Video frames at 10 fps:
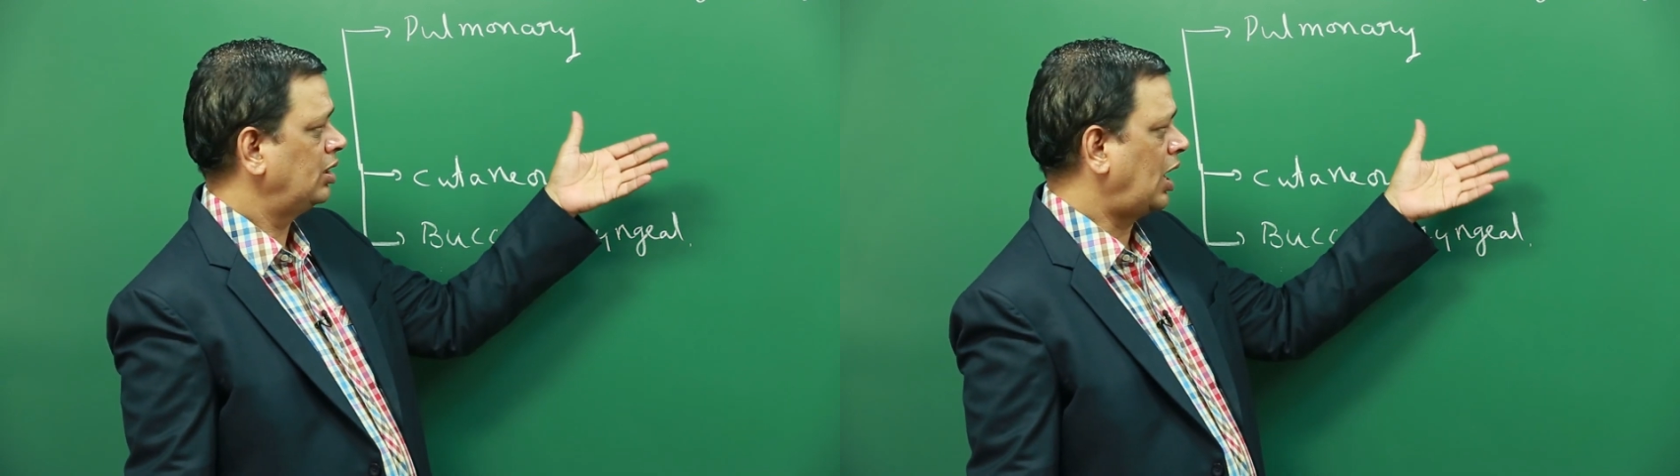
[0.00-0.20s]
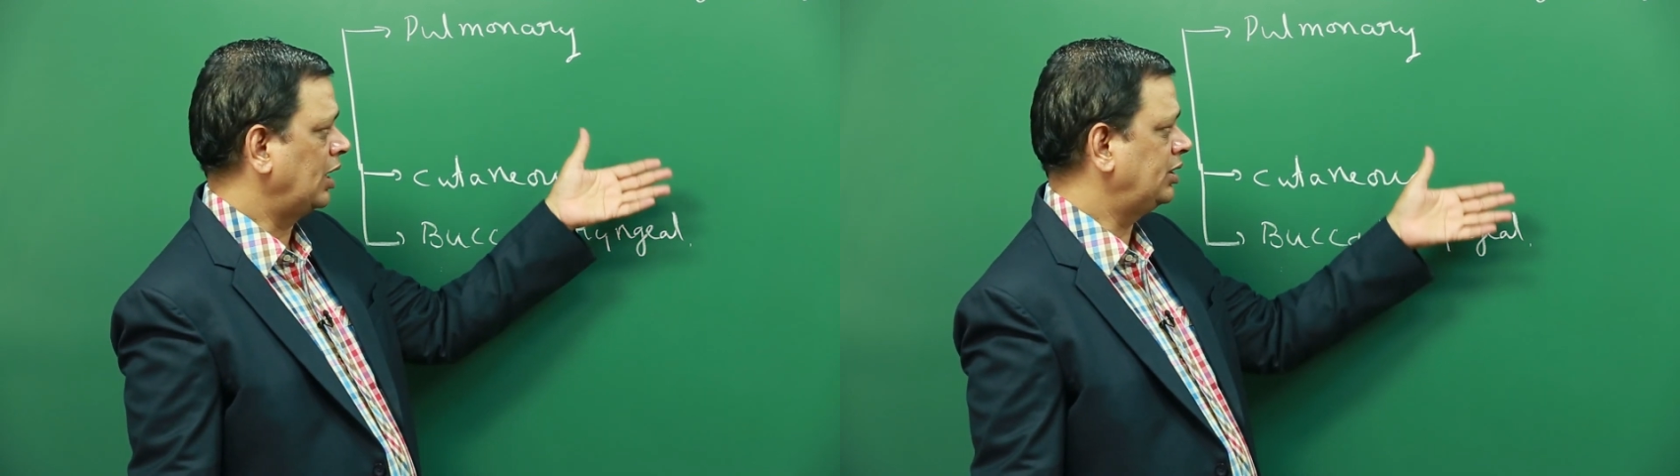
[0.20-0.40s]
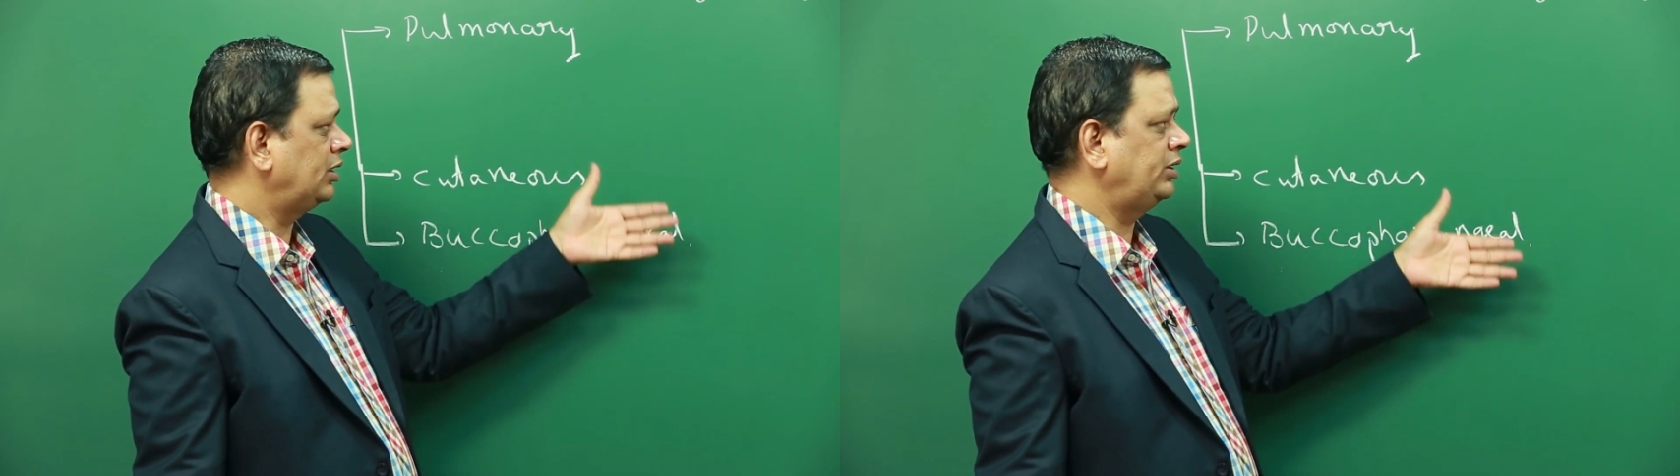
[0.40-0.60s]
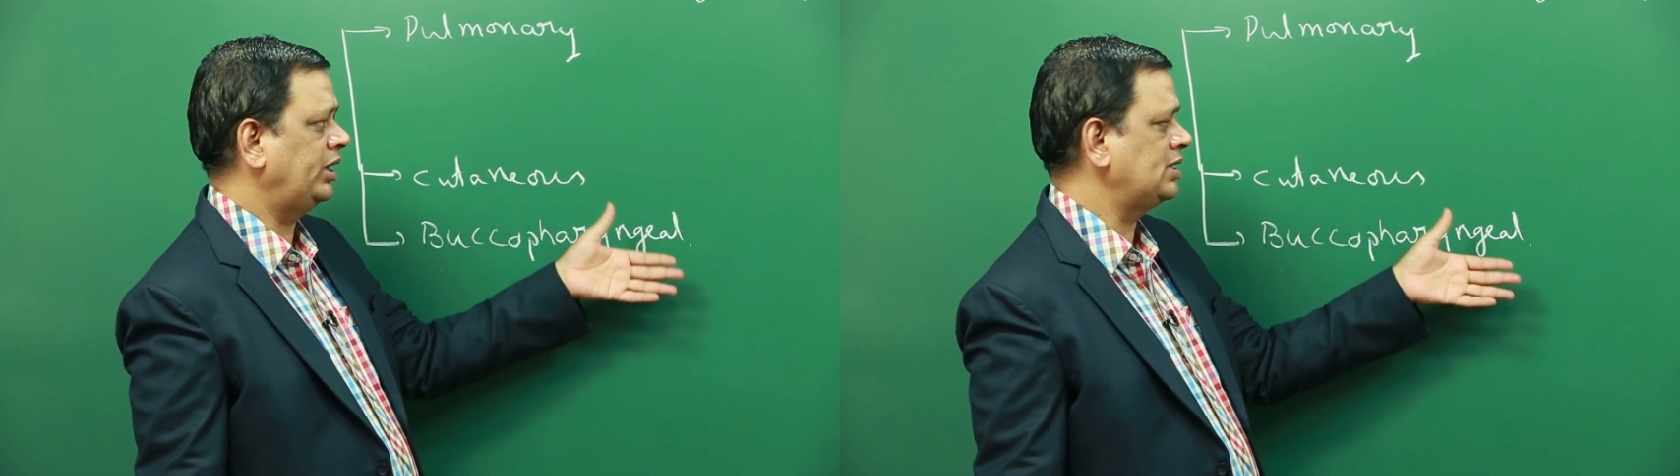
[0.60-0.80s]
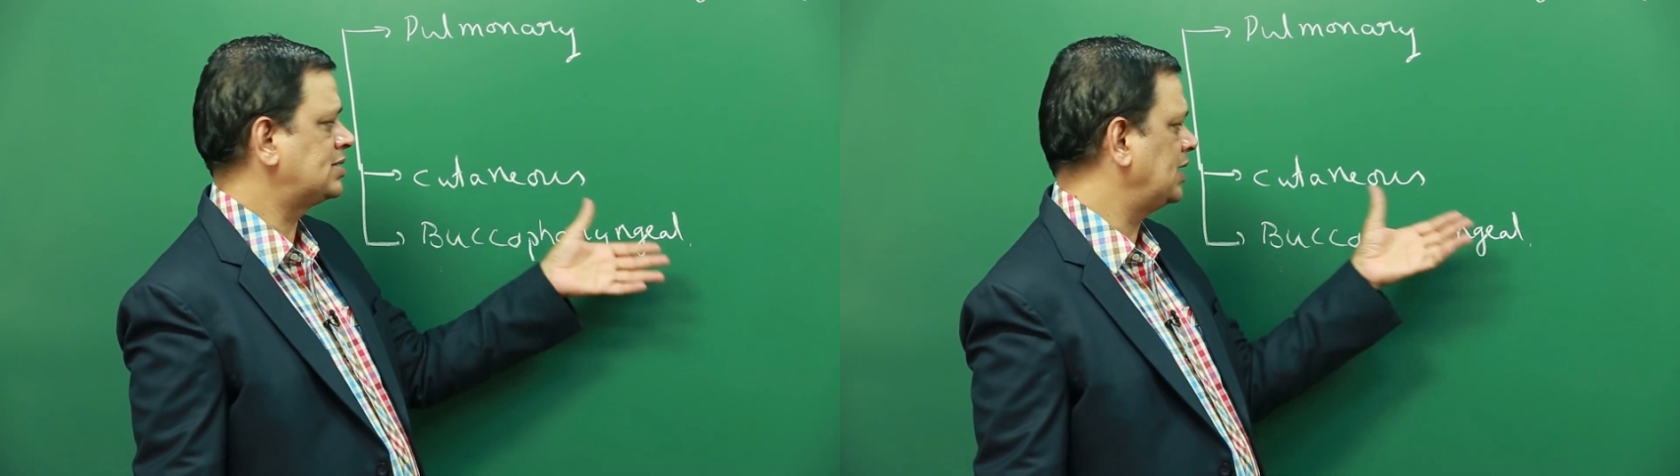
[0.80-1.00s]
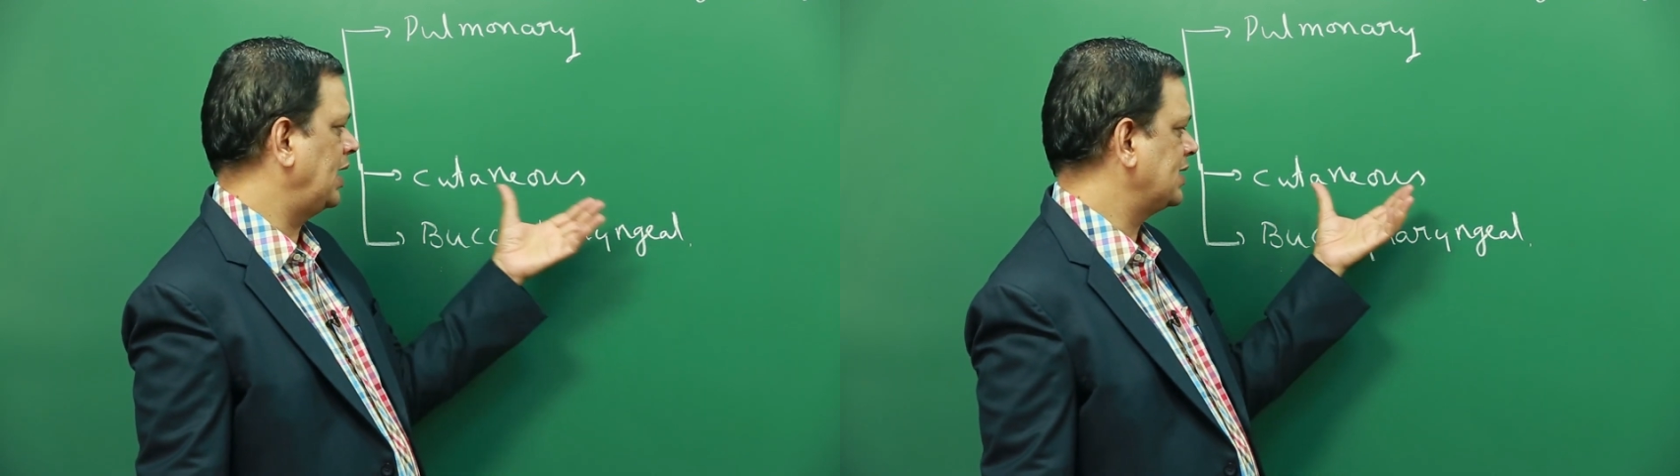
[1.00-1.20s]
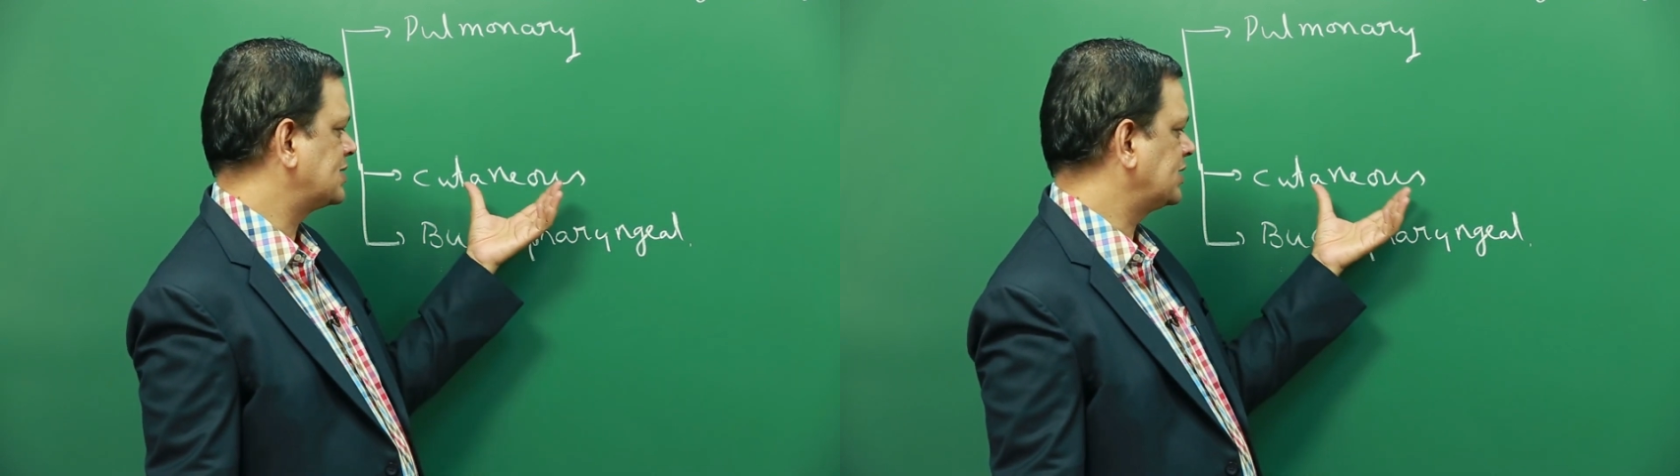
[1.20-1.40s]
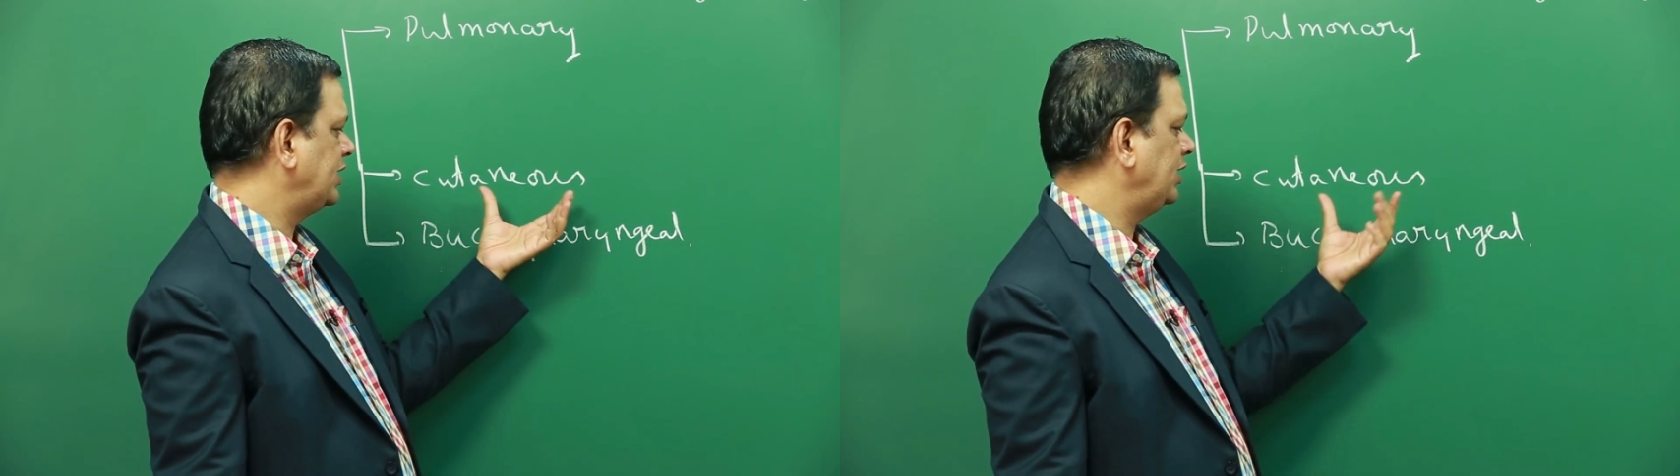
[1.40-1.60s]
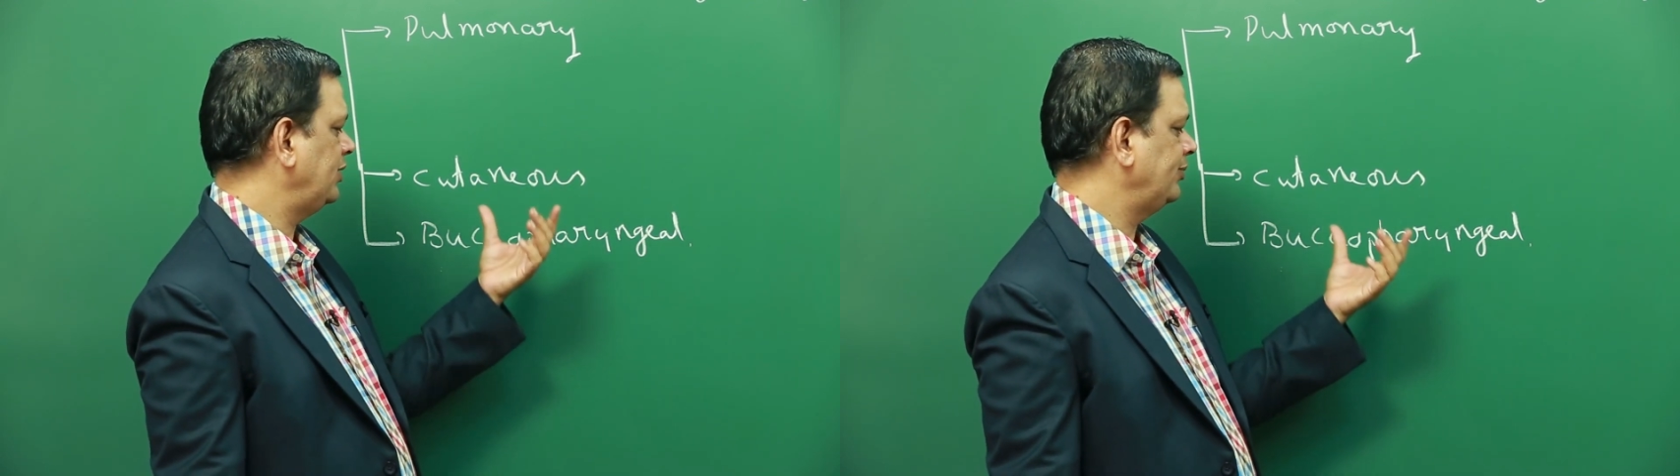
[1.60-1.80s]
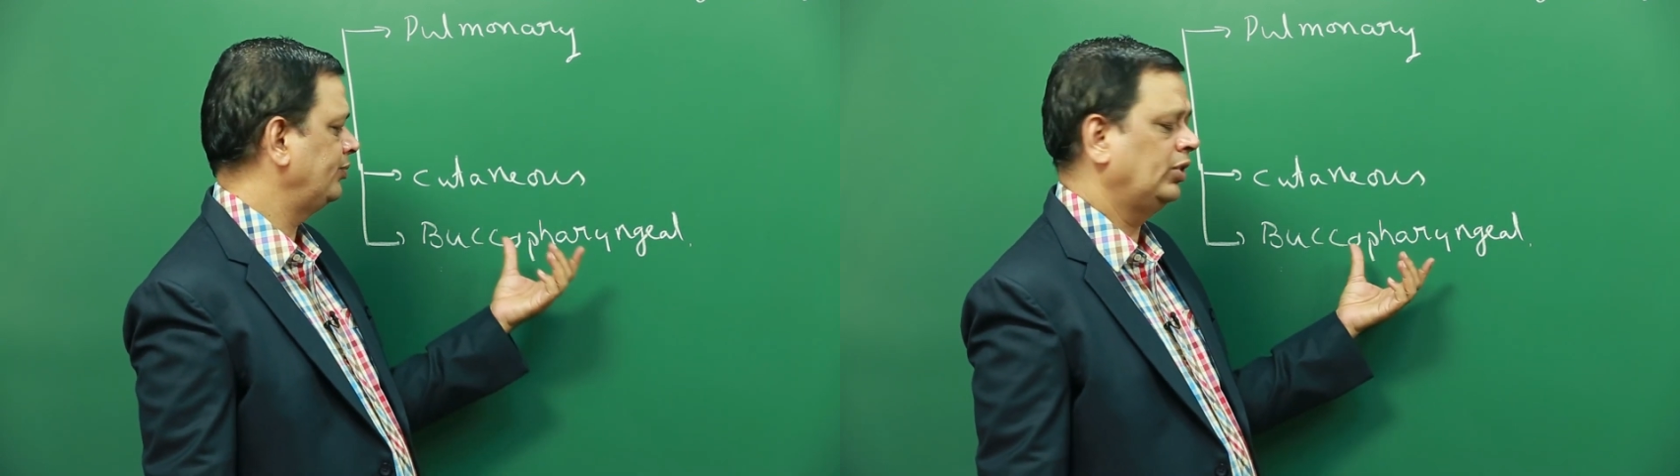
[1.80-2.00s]
other things like
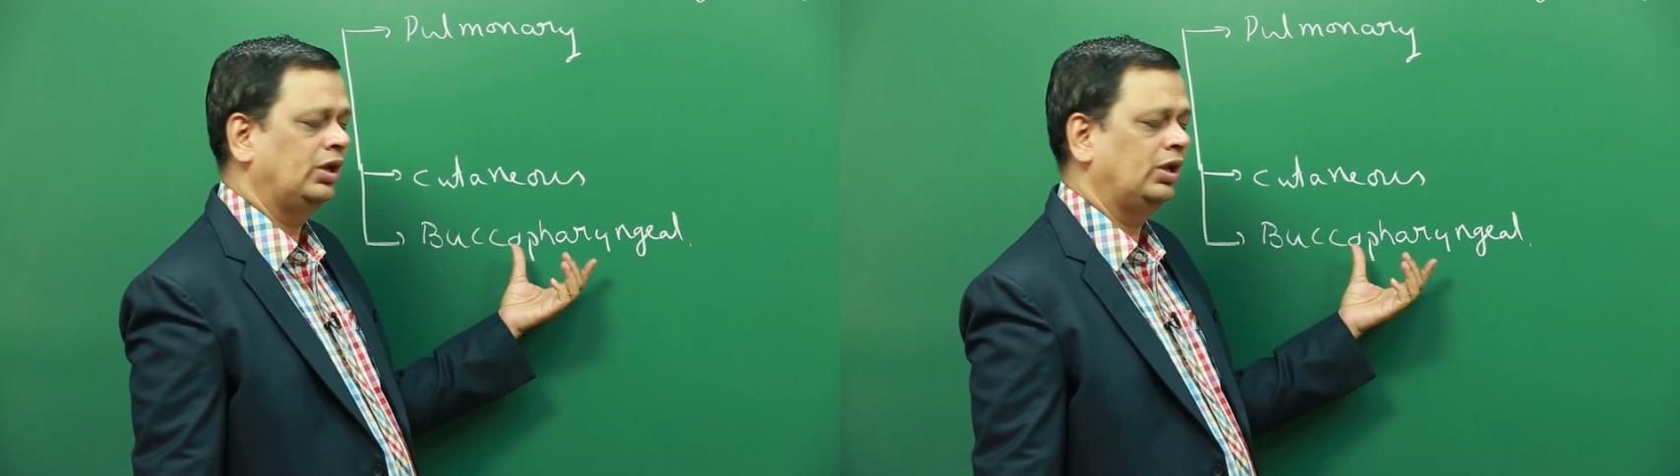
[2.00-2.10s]
skin